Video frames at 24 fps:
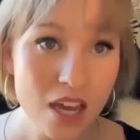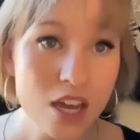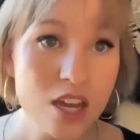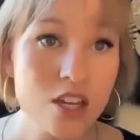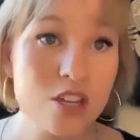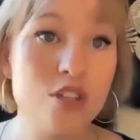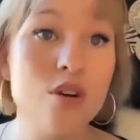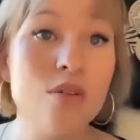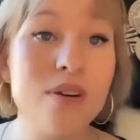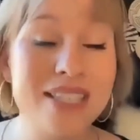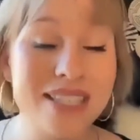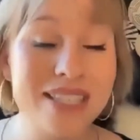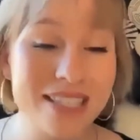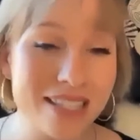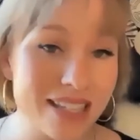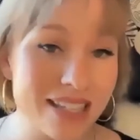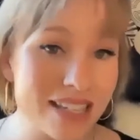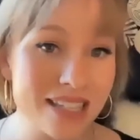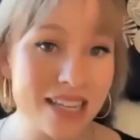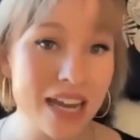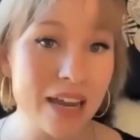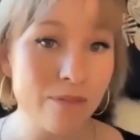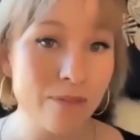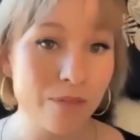So it's the
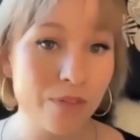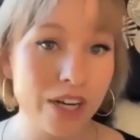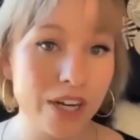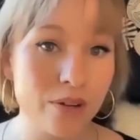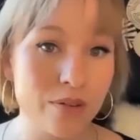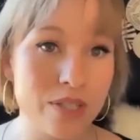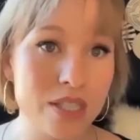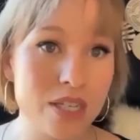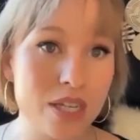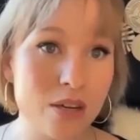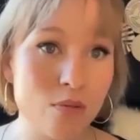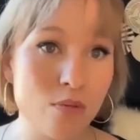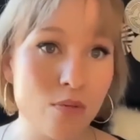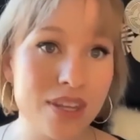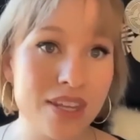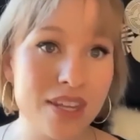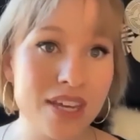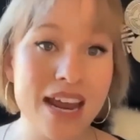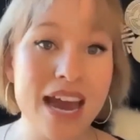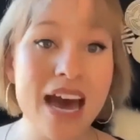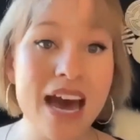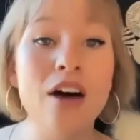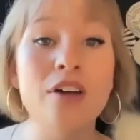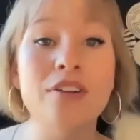same frequency
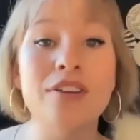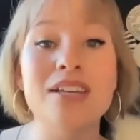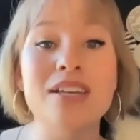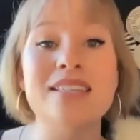within health.